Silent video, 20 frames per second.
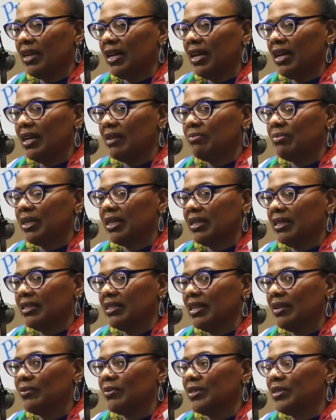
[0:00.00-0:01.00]
God because
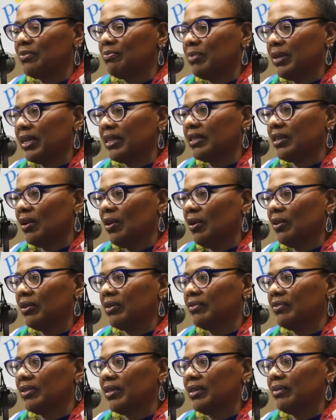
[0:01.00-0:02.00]
I respect all
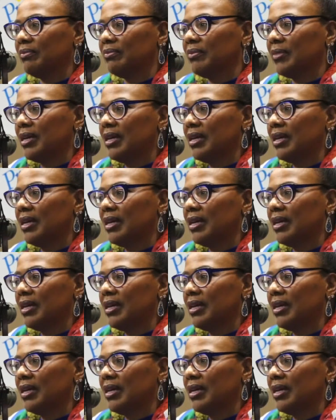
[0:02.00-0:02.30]
of them.